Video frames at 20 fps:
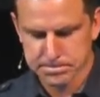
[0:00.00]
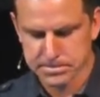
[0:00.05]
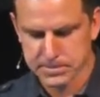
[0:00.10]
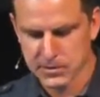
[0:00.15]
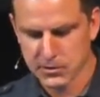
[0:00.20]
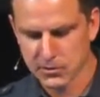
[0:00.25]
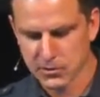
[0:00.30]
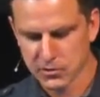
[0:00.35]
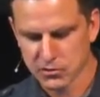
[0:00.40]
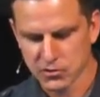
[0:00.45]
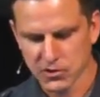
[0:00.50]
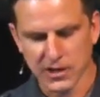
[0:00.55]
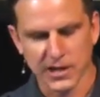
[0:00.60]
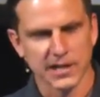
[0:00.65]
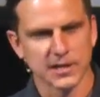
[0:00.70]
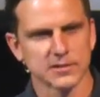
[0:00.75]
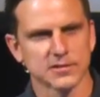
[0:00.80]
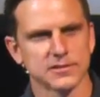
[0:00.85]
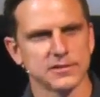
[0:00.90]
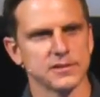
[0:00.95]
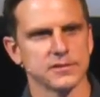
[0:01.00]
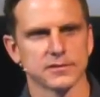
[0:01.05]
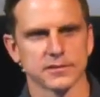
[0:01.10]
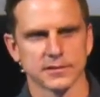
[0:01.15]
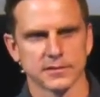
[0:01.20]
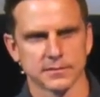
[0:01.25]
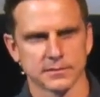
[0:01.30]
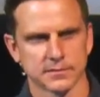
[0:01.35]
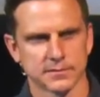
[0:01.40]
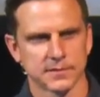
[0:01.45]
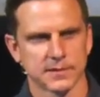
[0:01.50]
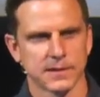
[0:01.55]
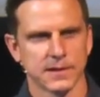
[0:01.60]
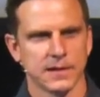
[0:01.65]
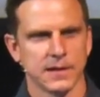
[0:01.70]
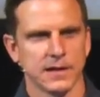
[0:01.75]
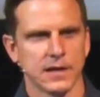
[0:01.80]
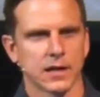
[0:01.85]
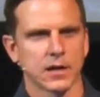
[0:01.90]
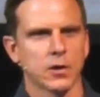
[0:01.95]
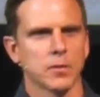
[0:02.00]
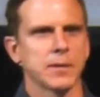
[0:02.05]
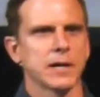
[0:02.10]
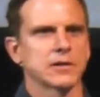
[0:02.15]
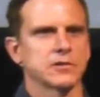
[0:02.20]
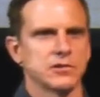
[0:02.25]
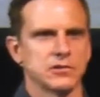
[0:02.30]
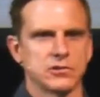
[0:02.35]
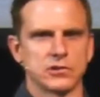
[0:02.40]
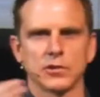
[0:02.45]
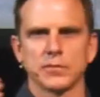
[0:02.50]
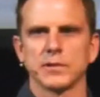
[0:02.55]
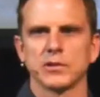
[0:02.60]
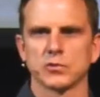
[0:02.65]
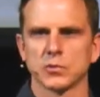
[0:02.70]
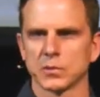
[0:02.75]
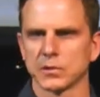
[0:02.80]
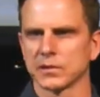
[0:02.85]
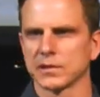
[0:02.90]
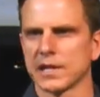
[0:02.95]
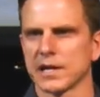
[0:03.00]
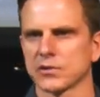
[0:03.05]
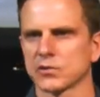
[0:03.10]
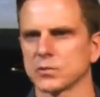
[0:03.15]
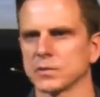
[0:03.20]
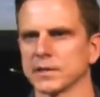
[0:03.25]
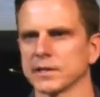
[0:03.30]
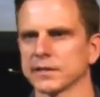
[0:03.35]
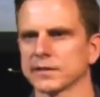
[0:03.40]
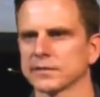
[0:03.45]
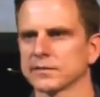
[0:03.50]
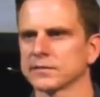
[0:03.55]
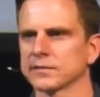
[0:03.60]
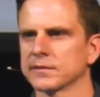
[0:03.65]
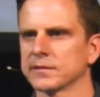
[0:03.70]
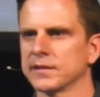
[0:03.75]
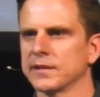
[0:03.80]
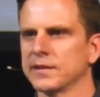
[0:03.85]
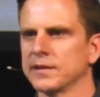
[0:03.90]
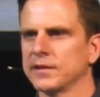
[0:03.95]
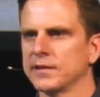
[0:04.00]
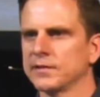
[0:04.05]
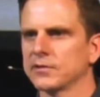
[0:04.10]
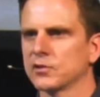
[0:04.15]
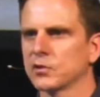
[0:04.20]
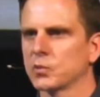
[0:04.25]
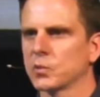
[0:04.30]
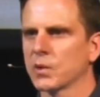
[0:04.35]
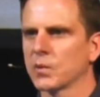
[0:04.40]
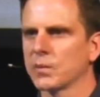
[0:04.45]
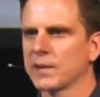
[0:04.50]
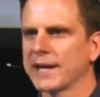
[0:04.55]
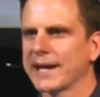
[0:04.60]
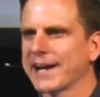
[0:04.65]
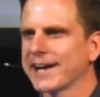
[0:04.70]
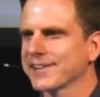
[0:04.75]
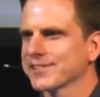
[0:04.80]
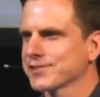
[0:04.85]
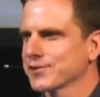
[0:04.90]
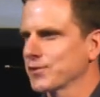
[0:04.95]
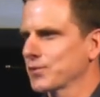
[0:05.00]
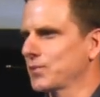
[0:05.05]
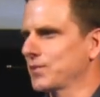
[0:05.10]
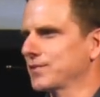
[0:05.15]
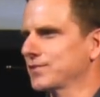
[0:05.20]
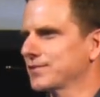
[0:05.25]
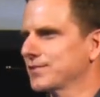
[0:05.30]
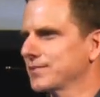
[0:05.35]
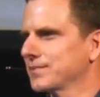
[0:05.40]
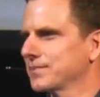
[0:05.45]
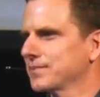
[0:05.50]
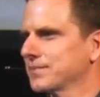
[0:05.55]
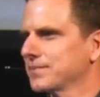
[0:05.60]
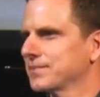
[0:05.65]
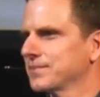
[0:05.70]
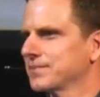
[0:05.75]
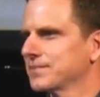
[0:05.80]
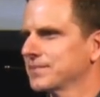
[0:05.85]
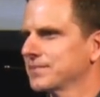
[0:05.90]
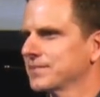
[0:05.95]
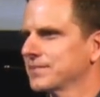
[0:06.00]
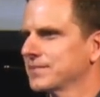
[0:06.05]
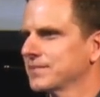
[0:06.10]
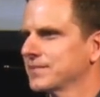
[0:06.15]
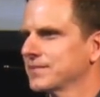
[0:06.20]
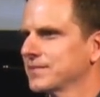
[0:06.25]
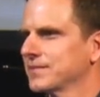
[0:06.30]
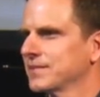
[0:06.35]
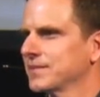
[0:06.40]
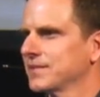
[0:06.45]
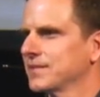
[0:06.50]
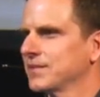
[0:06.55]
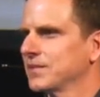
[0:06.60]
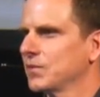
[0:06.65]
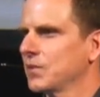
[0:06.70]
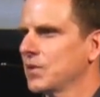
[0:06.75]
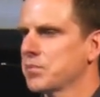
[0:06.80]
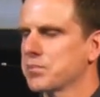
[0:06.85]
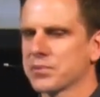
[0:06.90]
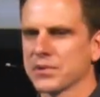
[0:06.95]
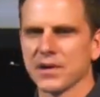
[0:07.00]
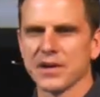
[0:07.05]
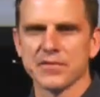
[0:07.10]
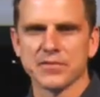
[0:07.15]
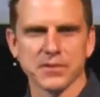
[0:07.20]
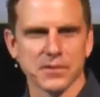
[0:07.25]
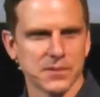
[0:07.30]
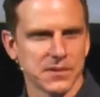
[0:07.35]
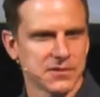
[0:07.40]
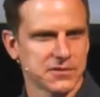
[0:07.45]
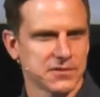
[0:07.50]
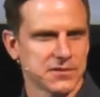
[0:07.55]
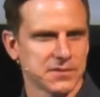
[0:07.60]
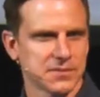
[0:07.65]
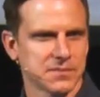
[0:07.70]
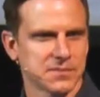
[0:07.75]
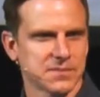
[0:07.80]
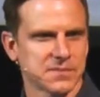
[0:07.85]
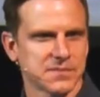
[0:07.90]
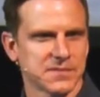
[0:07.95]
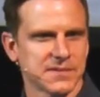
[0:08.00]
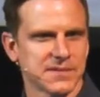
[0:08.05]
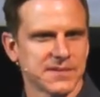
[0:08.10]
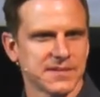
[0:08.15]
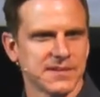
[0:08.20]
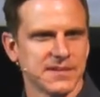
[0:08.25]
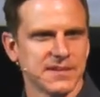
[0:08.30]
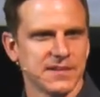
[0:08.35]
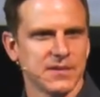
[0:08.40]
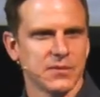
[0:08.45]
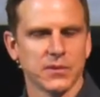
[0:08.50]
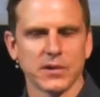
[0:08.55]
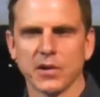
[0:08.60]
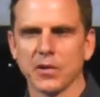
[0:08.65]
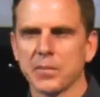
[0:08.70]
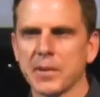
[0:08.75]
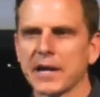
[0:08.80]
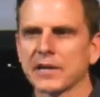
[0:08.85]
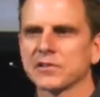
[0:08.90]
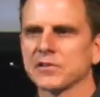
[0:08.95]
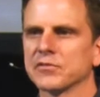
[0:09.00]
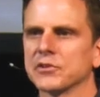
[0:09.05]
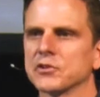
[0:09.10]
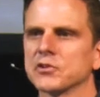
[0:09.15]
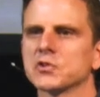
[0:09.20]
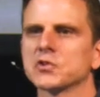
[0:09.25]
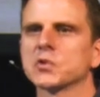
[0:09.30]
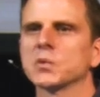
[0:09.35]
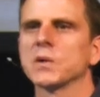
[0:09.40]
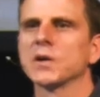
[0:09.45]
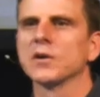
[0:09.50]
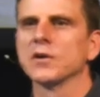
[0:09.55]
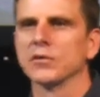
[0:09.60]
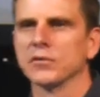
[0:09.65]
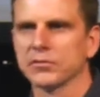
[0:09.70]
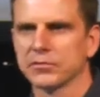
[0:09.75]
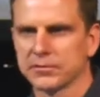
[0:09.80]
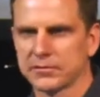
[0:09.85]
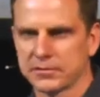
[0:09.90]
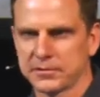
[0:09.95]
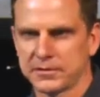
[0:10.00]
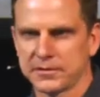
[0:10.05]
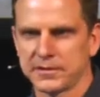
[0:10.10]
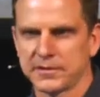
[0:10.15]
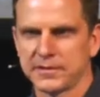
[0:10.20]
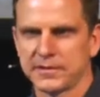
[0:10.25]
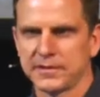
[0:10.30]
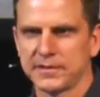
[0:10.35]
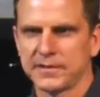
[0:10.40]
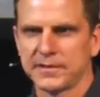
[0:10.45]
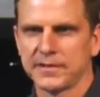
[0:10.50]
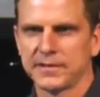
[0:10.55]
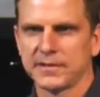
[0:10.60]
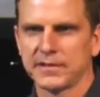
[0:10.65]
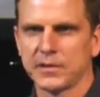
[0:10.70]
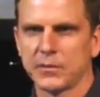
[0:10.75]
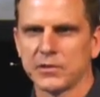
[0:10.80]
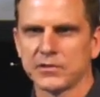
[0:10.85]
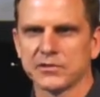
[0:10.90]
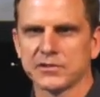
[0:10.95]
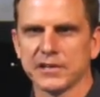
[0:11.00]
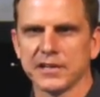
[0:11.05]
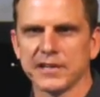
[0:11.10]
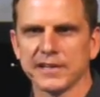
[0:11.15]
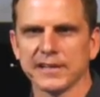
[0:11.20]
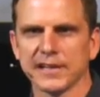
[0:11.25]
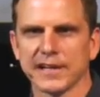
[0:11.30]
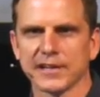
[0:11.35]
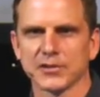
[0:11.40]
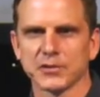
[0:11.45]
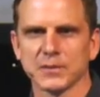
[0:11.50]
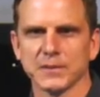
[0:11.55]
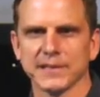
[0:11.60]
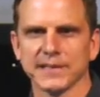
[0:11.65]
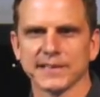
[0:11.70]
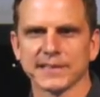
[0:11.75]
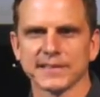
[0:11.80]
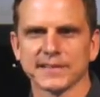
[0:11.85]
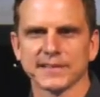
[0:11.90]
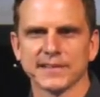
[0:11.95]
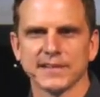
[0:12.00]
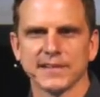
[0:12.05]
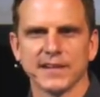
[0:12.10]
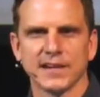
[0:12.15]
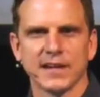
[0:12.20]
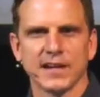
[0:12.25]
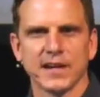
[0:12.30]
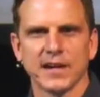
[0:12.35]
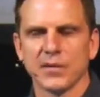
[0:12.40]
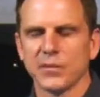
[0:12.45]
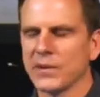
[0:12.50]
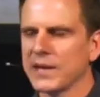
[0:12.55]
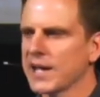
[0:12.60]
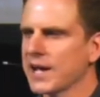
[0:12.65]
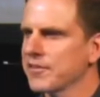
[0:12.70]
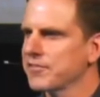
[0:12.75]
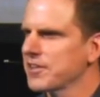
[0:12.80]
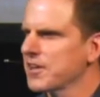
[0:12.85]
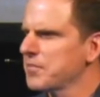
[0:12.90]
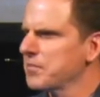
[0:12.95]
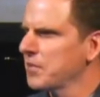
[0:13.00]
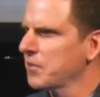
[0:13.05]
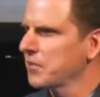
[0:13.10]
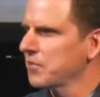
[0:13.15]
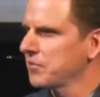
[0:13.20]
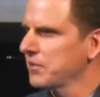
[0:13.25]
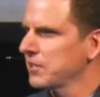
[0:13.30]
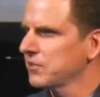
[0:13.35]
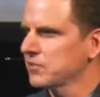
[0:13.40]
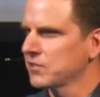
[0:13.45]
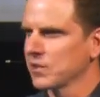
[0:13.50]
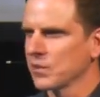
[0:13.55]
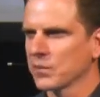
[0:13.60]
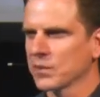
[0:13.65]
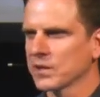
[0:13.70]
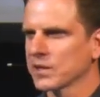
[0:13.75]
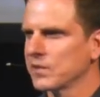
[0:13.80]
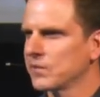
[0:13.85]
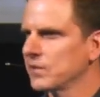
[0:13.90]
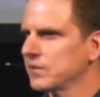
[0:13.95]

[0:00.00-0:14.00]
You're in a trying season. I go back to Joby's word last week. This is where we ask for wisdom. We pray for wisdom. We go back to verse 12 that we studied last week. We have that motivation that we're going to